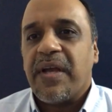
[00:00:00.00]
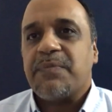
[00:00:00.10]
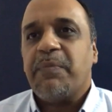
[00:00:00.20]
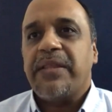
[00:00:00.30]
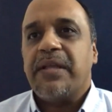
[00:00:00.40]
for
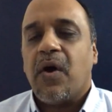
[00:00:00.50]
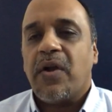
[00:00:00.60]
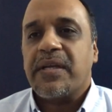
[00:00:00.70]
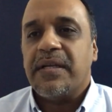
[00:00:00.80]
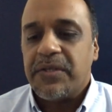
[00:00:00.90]
us. May the
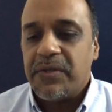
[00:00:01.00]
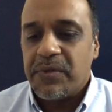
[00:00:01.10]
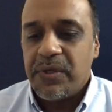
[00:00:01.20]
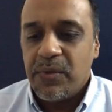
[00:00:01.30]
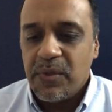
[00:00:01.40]
Lord continue
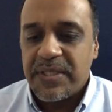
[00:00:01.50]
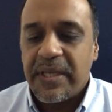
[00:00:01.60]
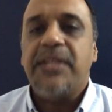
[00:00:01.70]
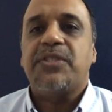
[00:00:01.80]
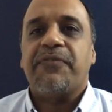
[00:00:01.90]
to
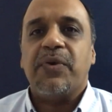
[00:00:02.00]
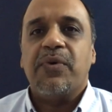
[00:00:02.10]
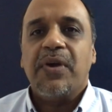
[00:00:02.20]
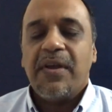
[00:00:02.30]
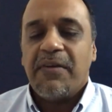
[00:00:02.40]
use each of
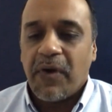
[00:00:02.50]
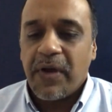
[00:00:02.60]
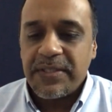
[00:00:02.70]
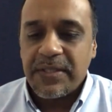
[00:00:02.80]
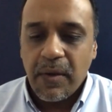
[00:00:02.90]
you
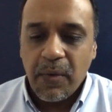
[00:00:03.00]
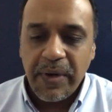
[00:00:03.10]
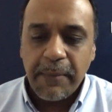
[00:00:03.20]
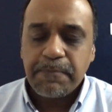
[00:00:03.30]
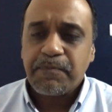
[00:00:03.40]
for His
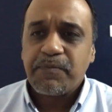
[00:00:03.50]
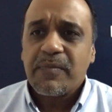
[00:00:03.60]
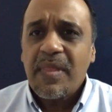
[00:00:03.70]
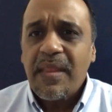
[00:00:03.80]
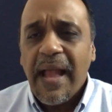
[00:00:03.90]
glory.
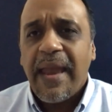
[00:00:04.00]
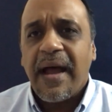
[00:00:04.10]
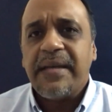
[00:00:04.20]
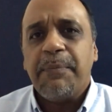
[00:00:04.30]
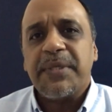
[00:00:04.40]
And
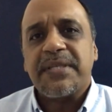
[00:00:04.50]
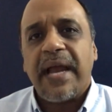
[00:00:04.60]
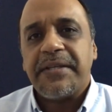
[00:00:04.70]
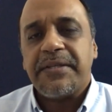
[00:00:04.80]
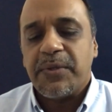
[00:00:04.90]
our deepest
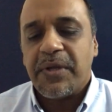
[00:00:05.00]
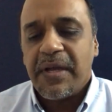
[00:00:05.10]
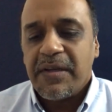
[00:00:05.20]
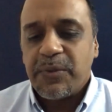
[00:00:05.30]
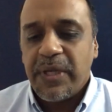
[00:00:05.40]
gratitude
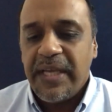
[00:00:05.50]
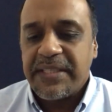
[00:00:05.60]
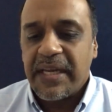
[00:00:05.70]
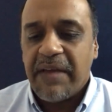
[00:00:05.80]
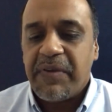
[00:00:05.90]
to
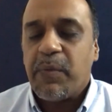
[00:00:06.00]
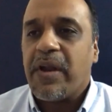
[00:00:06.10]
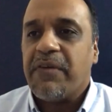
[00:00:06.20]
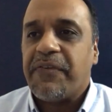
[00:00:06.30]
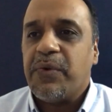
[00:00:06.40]
each and every
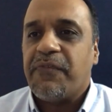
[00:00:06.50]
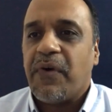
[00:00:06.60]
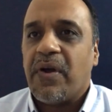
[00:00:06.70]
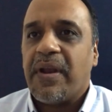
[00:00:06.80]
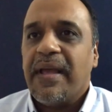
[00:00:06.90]
one of you
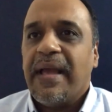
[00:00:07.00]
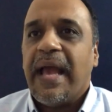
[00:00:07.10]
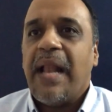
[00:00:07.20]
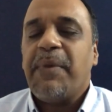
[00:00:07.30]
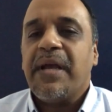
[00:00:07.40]
for
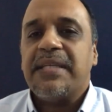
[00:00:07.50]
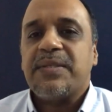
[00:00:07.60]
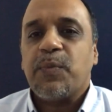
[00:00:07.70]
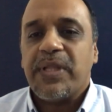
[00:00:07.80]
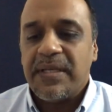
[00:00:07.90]
helping
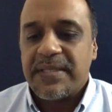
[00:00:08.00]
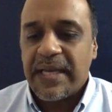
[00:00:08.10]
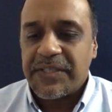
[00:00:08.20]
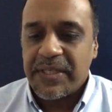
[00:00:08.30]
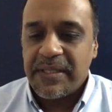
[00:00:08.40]
us with this
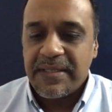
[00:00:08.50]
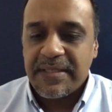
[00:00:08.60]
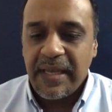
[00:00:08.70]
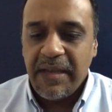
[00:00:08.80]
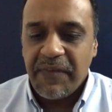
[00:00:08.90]
session
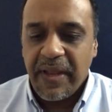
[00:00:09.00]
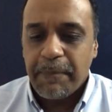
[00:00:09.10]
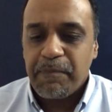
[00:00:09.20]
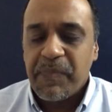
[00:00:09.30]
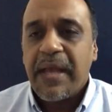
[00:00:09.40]
this
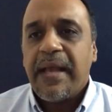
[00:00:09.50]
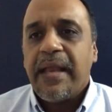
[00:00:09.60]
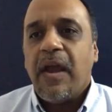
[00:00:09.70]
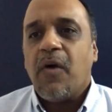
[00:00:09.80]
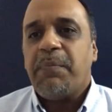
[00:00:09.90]
evening.
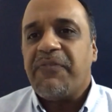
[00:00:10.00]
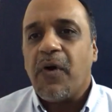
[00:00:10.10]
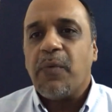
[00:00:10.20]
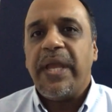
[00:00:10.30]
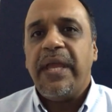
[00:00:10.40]
Now,
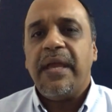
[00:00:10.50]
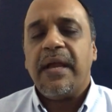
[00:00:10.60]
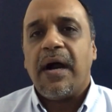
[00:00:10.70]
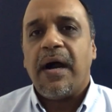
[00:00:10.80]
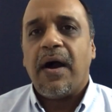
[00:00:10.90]
before we,